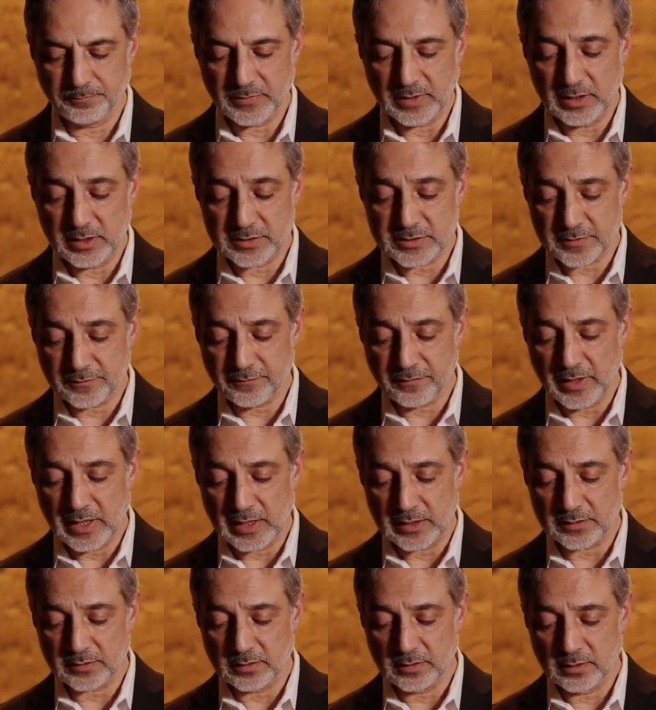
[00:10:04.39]
It is a
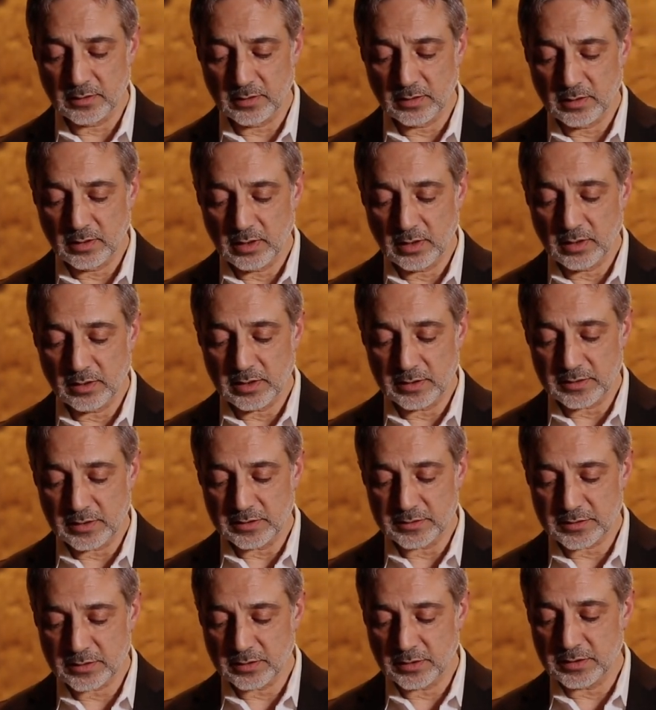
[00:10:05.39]
fact that the
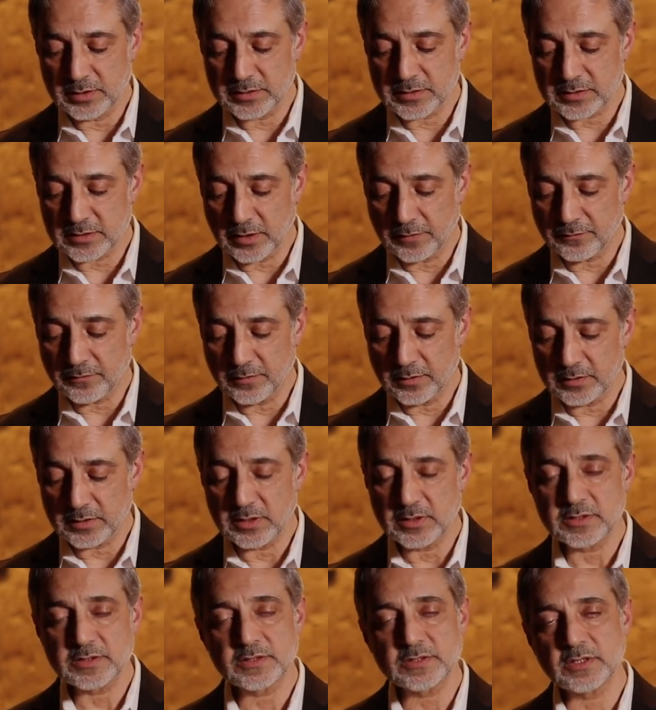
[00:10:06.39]
Assyrians suffered
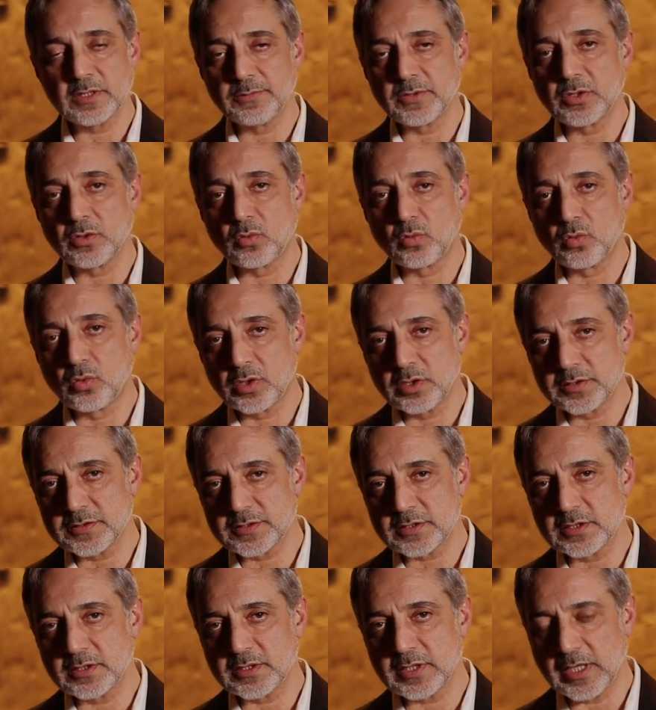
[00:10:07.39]
some of the
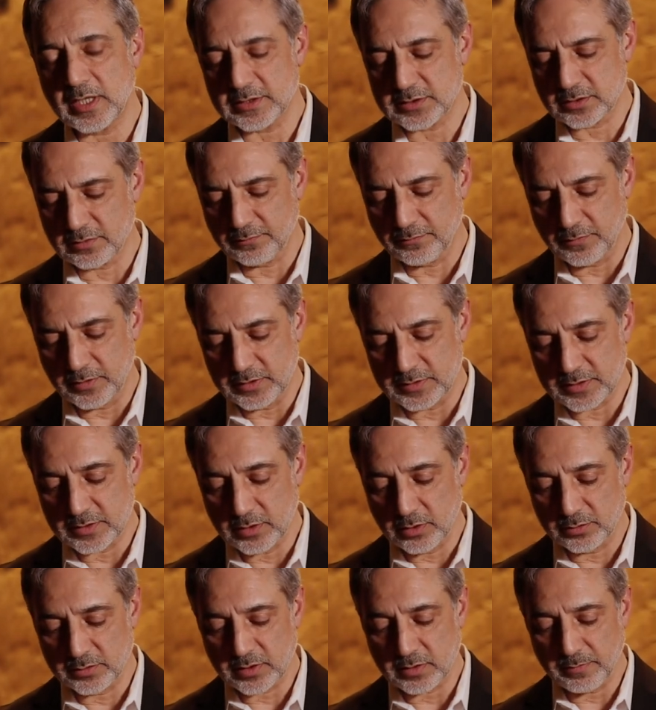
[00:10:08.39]
worst catastrophes
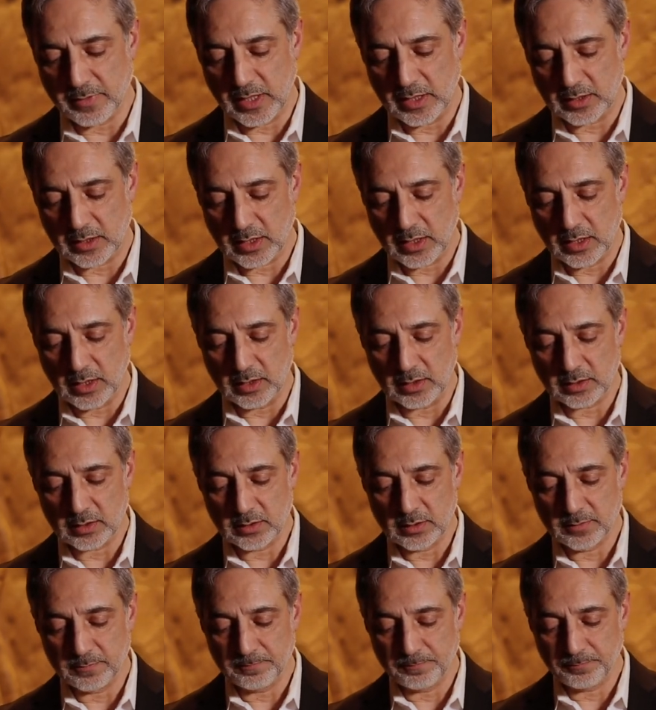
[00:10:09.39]
known to mankind.
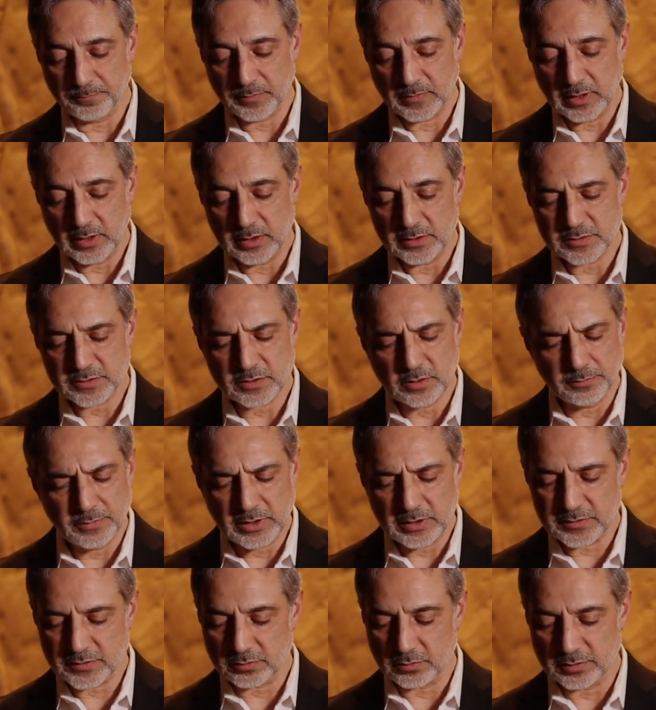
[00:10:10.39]
So
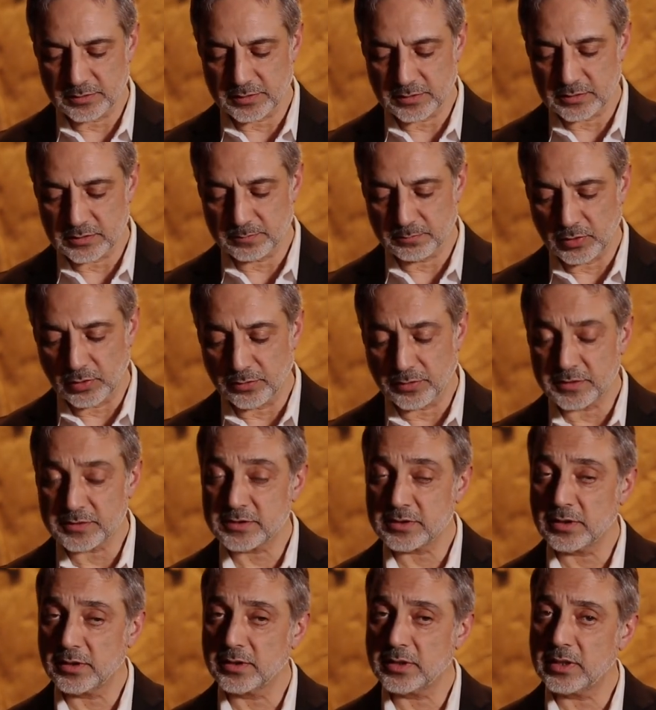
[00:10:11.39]
many sources, both
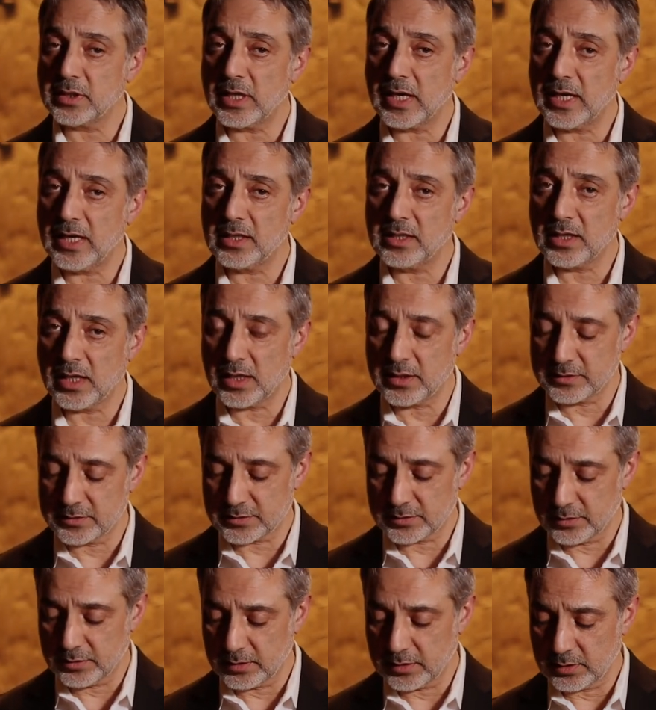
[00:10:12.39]
Assyrian and non
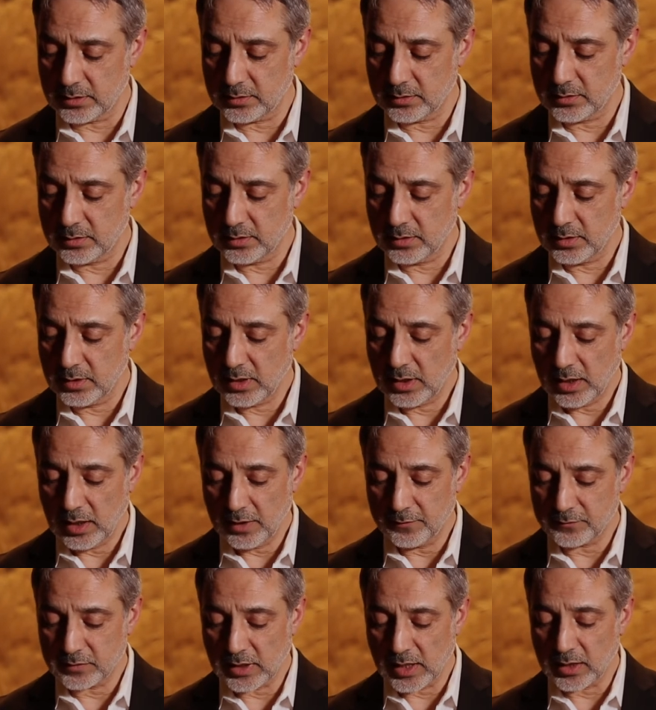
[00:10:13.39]
Assyrian,
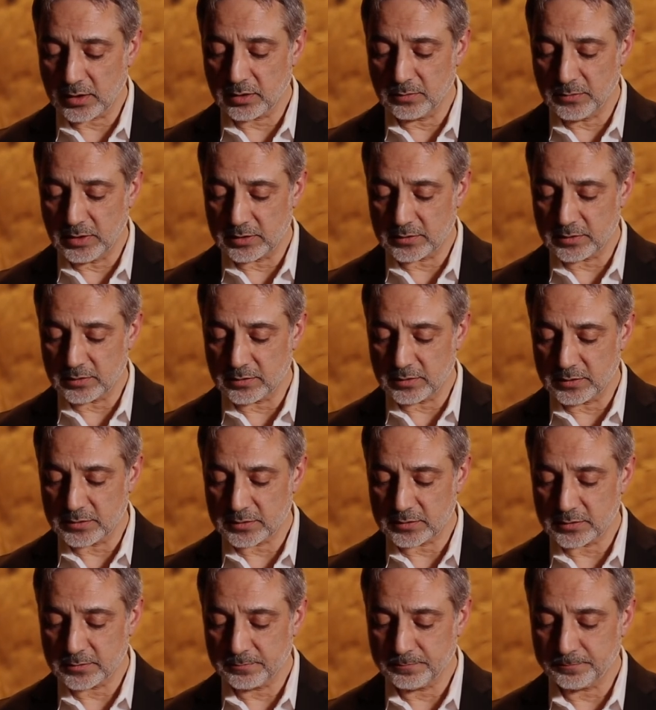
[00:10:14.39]
have documented this.